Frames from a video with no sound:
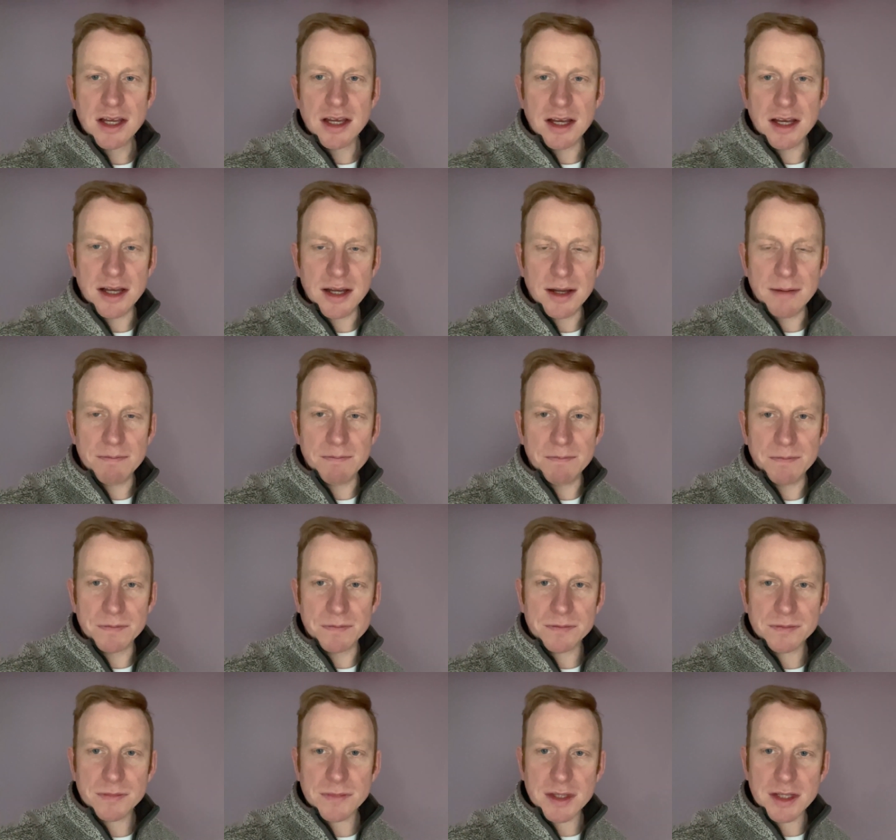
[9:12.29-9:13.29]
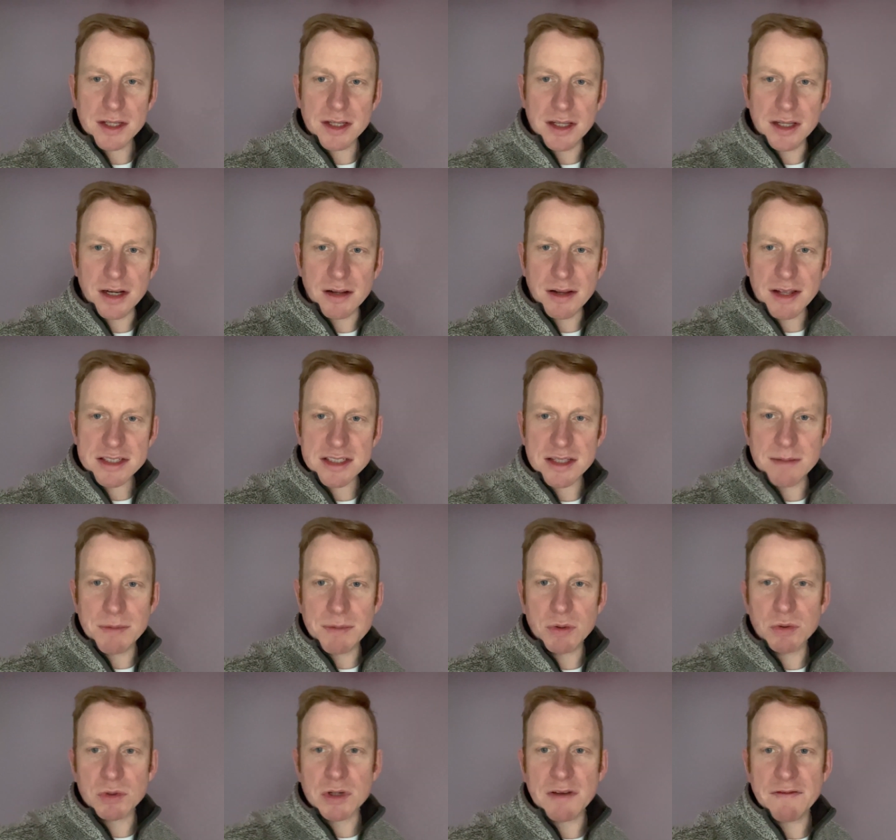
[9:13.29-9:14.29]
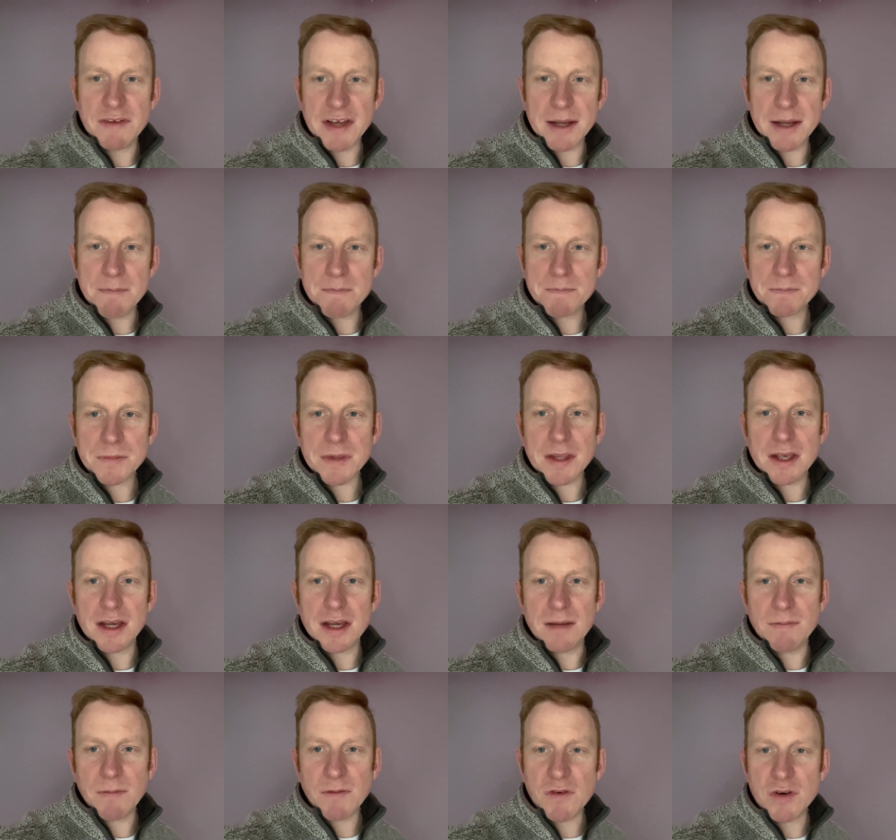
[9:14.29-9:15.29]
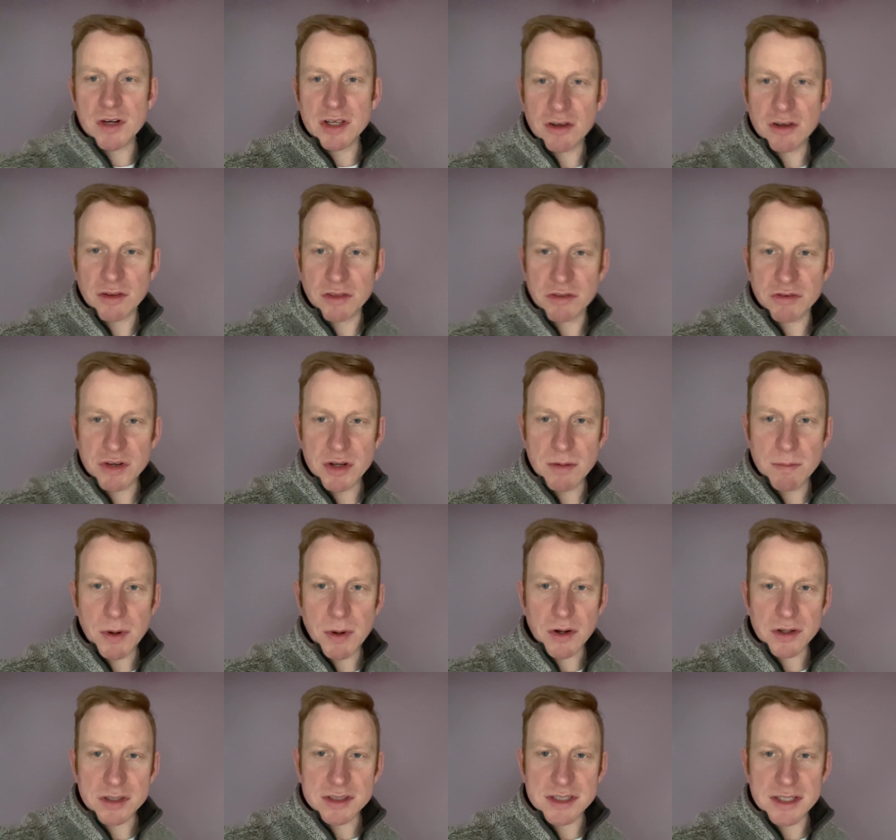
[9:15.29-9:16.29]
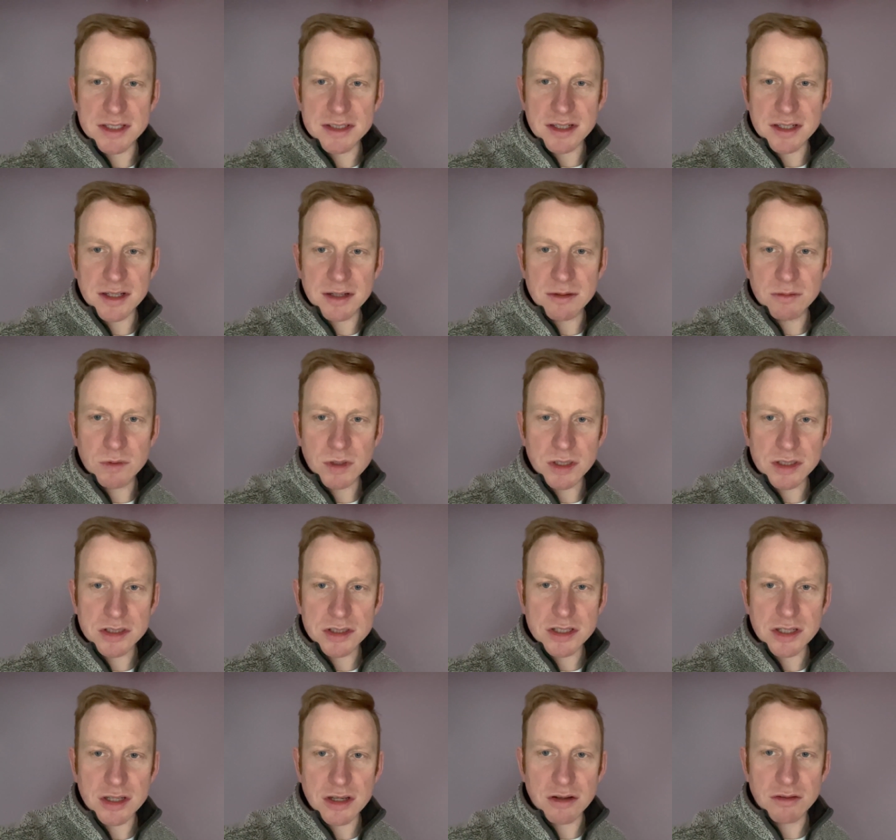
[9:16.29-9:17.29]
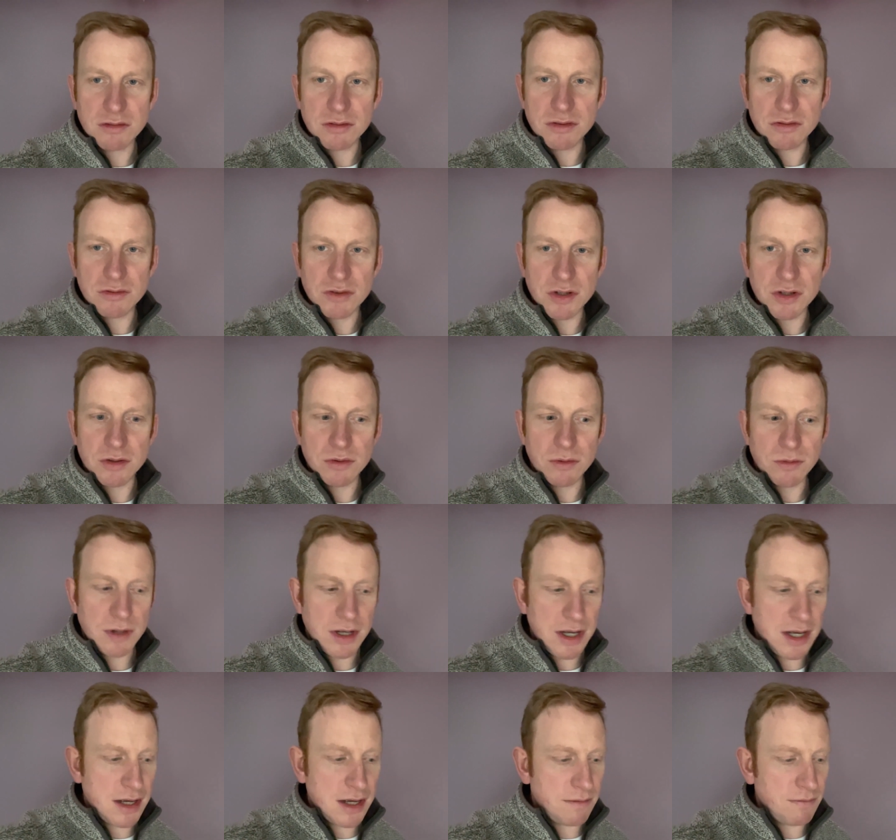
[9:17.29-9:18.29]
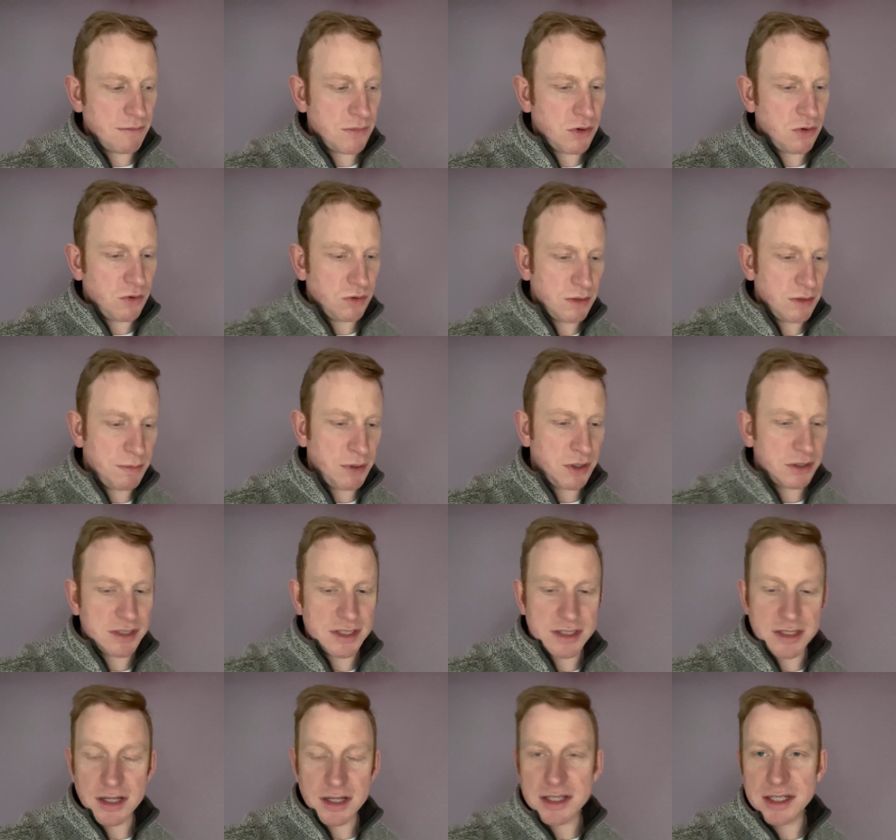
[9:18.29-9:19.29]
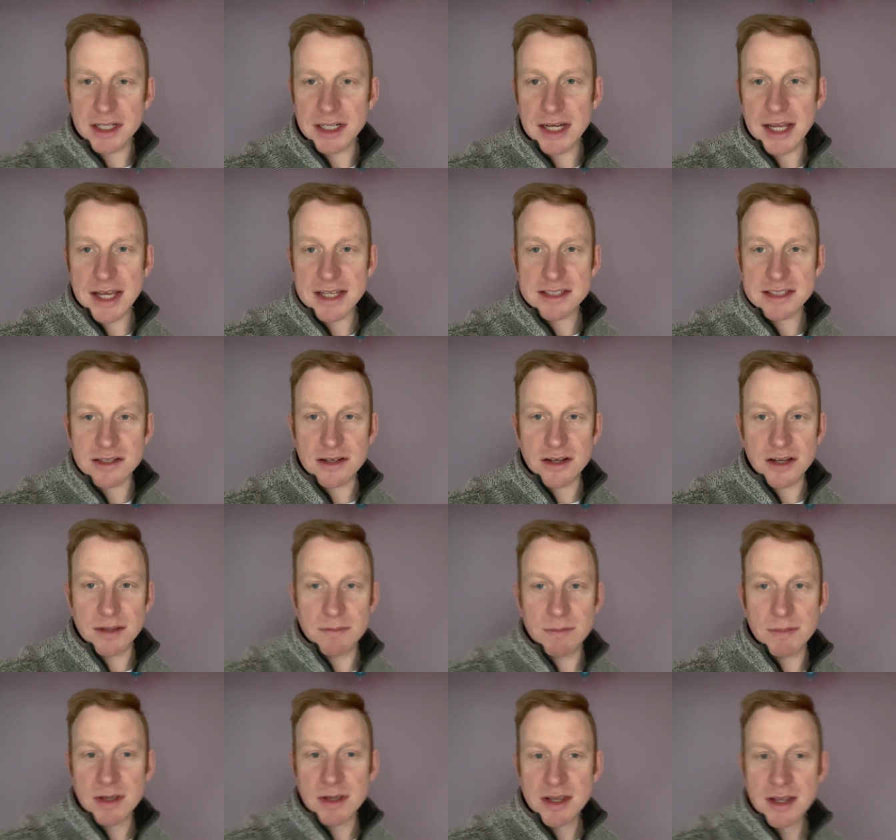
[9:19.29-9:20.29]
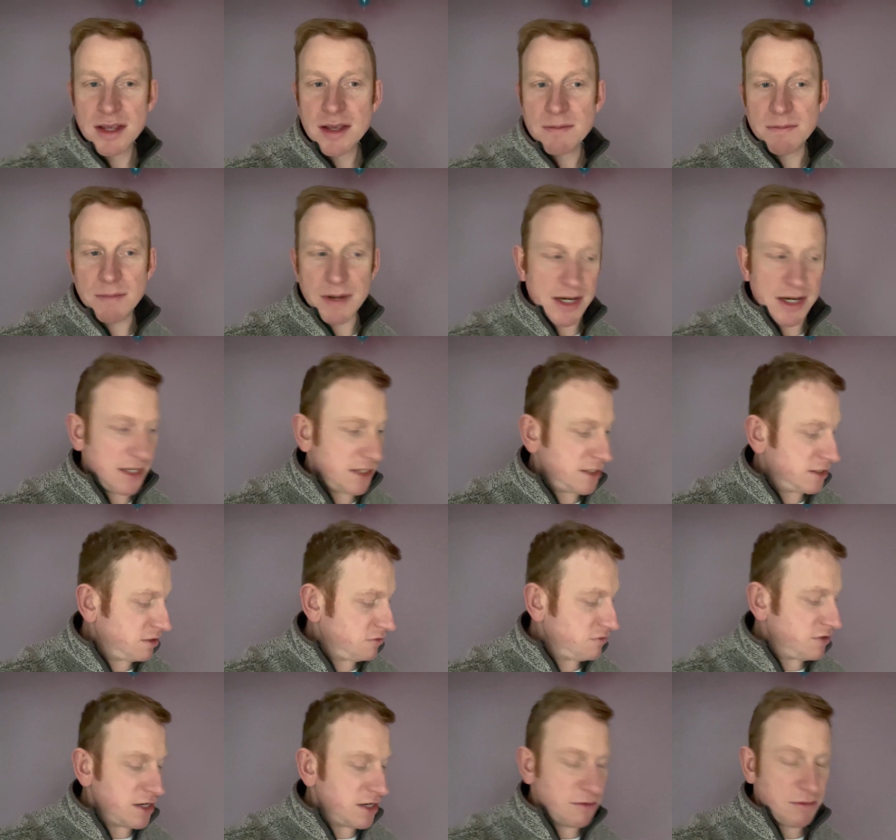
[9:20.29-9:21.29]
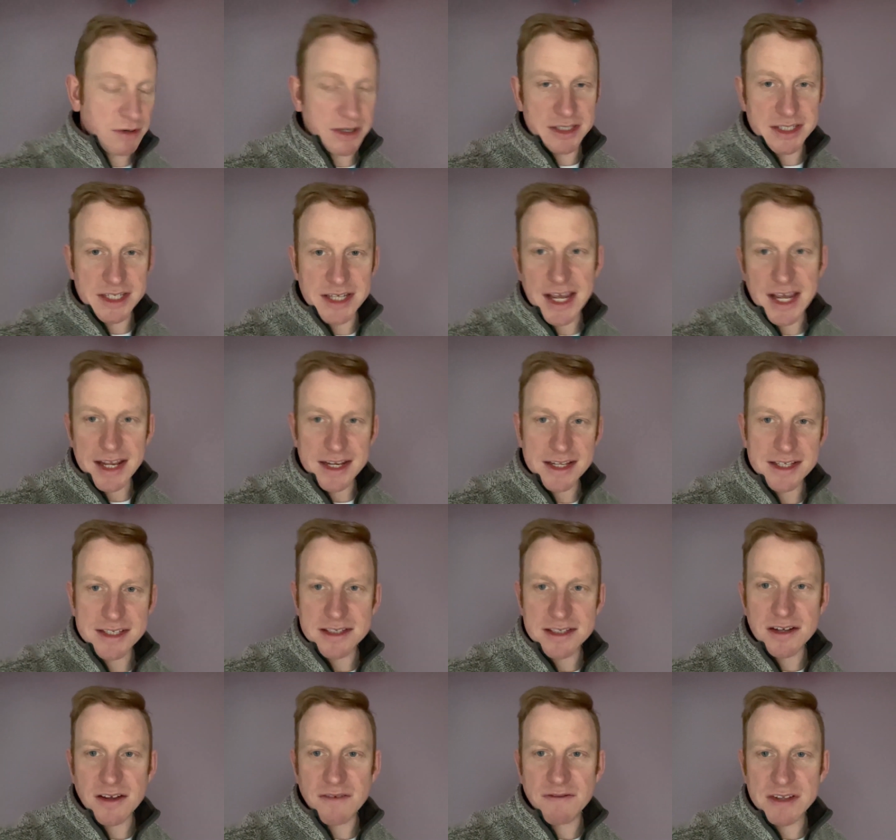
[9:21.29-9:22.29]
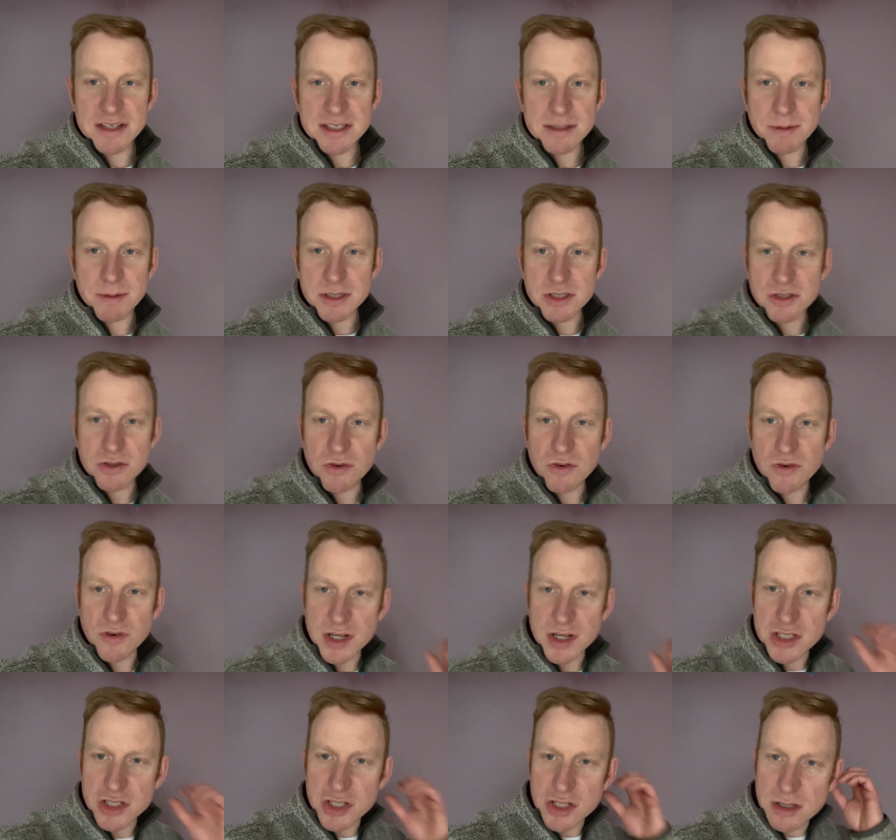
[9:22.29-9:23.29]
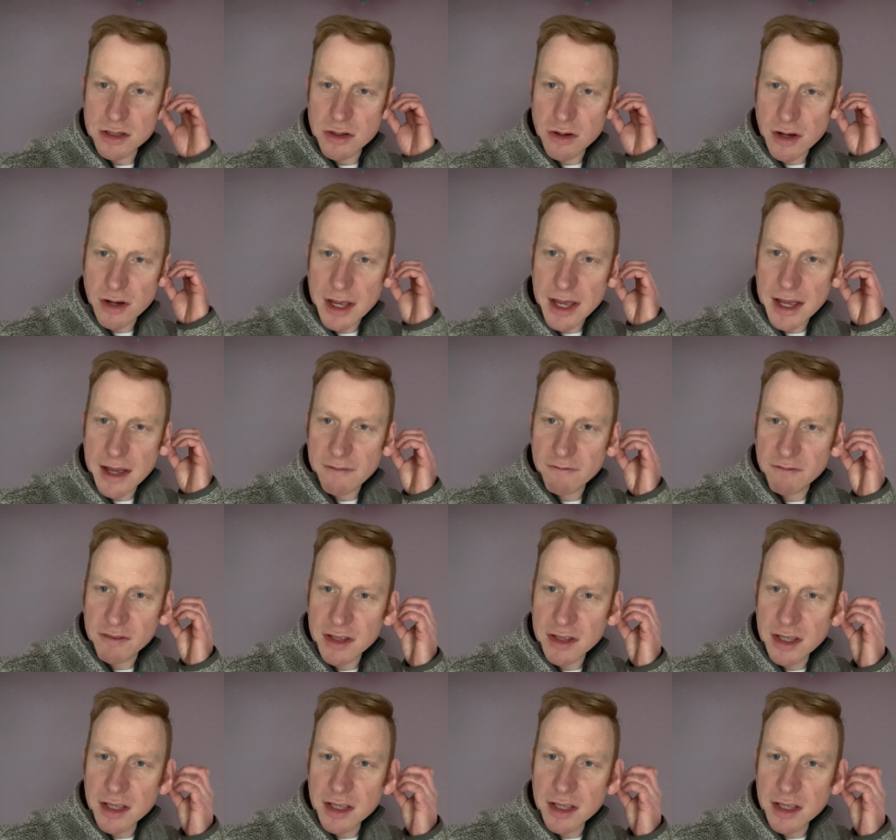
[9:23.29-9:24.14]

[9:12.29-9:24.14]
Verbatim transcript: um, you know, that's the bulk of it um, I've already gone through the boxes. I didn't want to go through um, all the boxes like I did last time, mainly because I really wanted to get this stuff into my storage and not have